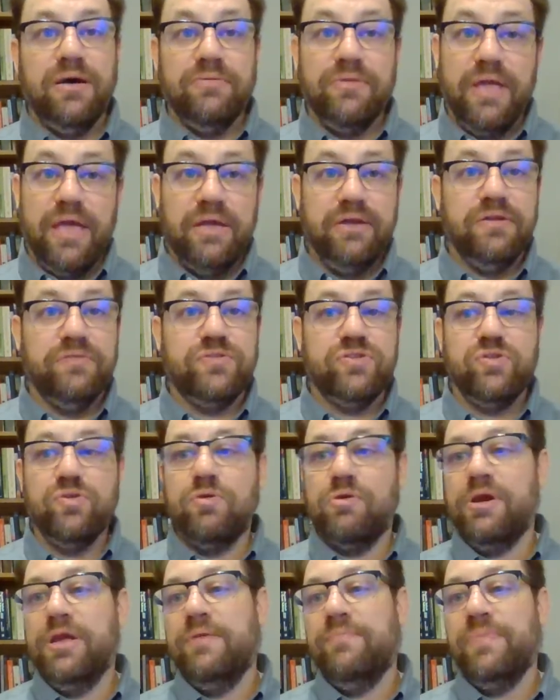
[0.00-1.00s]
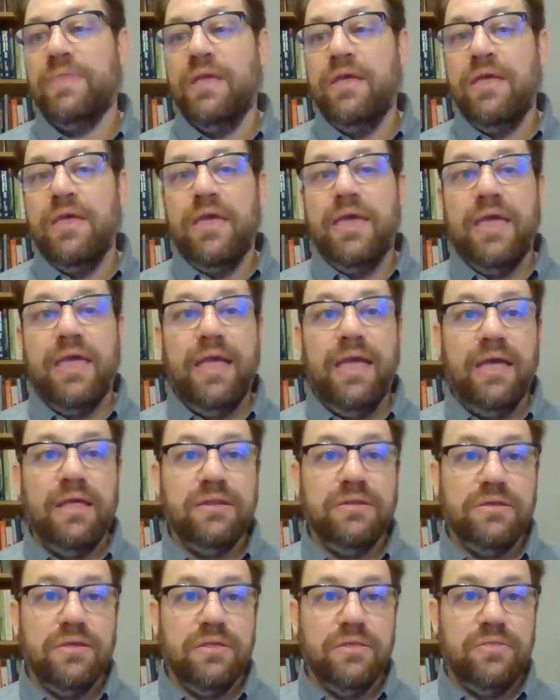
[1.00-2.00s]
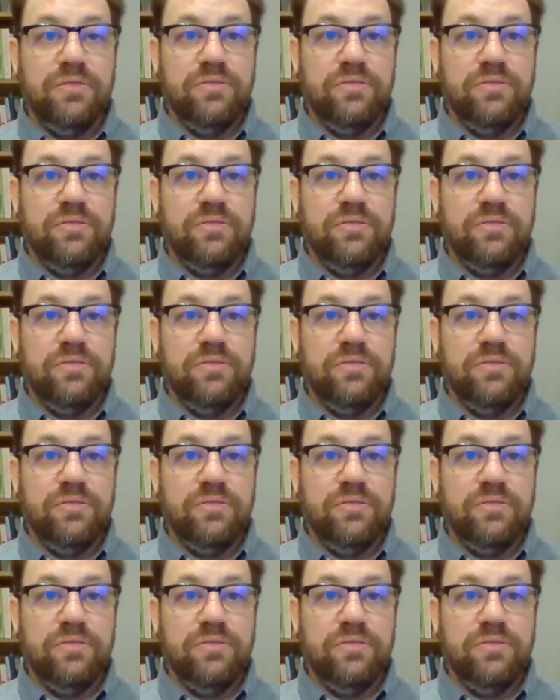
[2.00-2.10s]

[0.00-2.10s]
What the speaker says: End of story. And